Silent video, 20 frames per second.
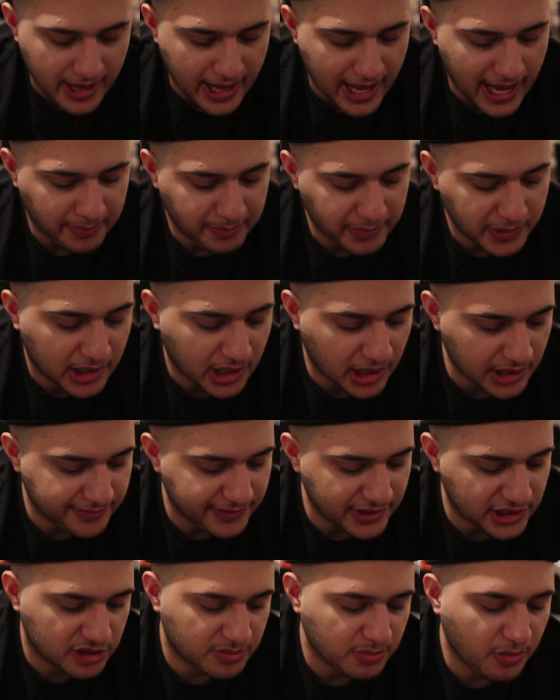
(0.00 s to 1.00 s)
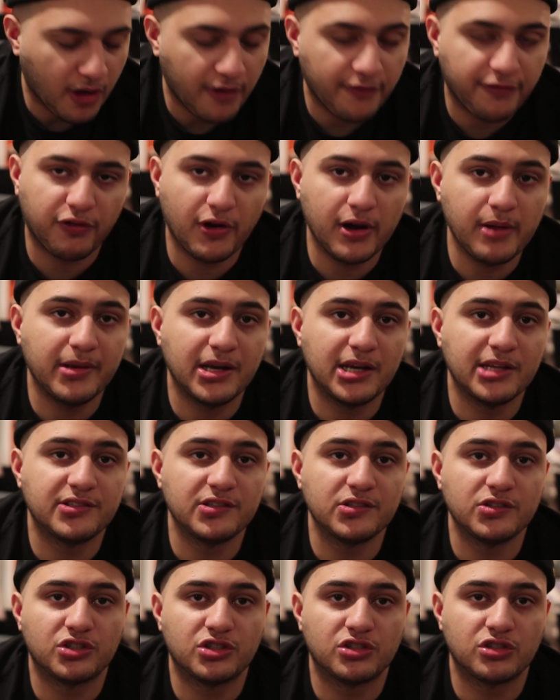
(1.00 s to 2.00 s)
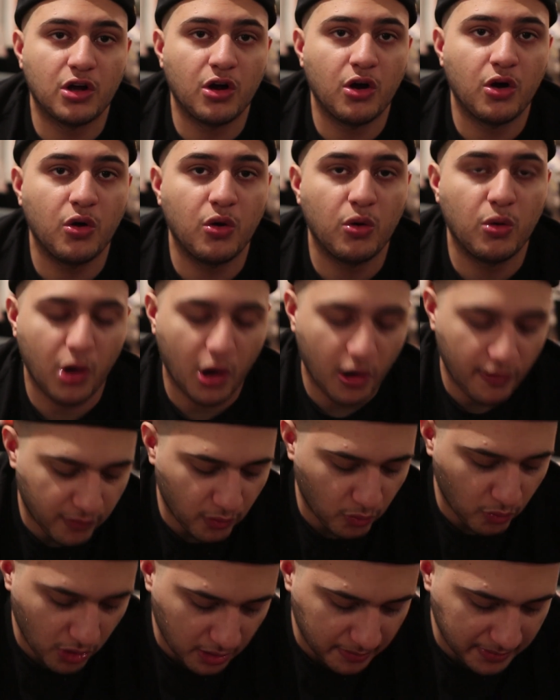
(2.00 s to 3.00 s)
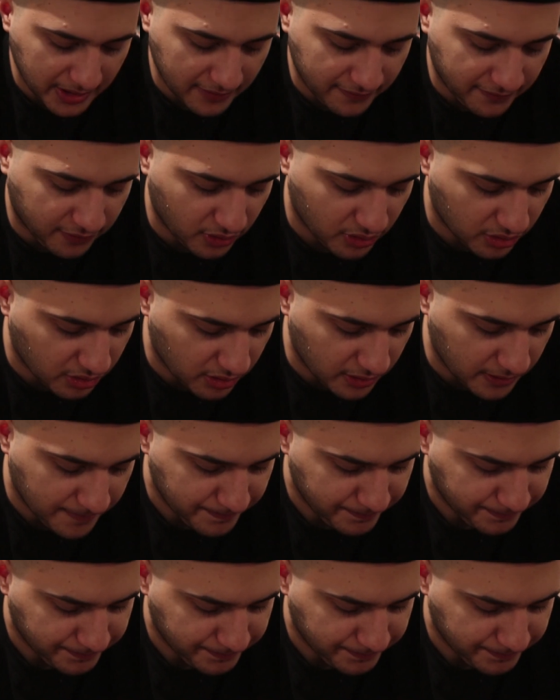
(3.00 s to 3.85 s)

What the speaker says: And because of its small frame, it isn't so overwhelming for